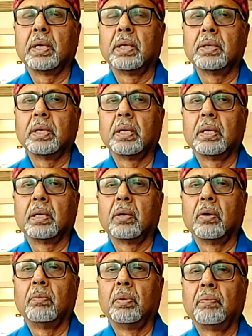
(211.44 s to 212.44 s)
regional and
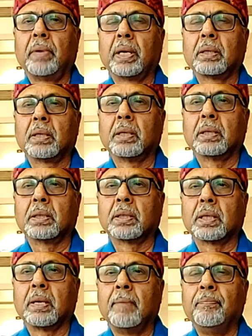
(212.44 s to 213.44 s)
global
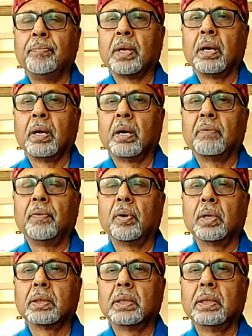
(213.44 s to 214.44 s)
factors are
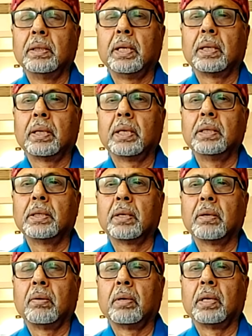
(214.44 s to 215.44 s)
focusing the
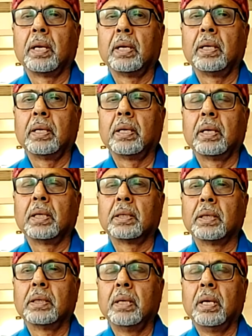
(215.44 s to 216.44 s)
attention on Iranian
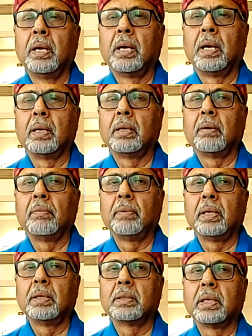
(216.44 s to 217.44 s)
election, and they are very